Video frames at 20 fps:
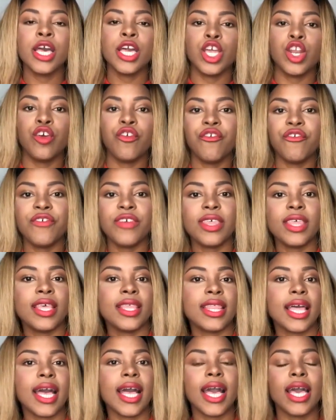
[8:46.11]
you know, feeling
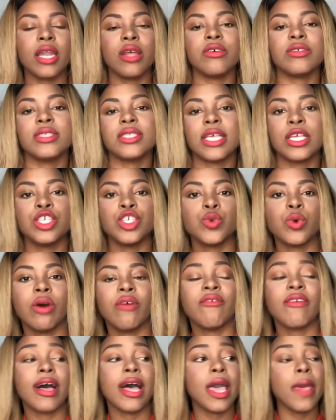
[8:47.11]
that kind of
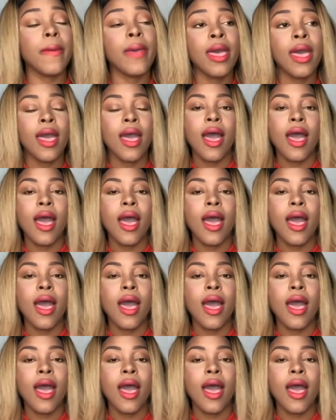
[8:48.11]
sensual vibe.